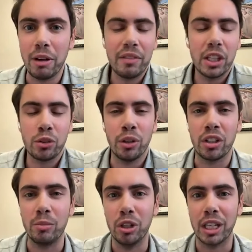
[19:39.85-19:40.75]
have that sort
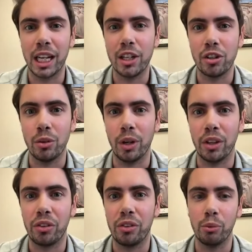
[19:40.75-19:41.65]
of communication
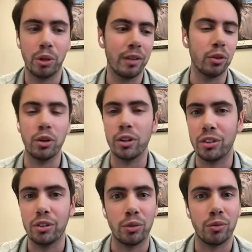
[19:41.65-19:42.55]
with whatever
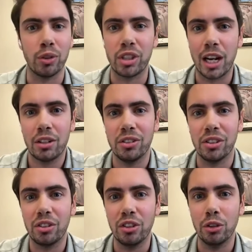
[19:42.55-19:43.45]
nurses or first doctors
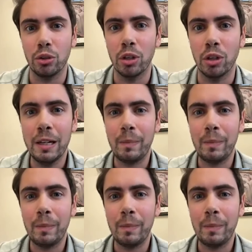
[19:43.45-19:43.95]
that see you,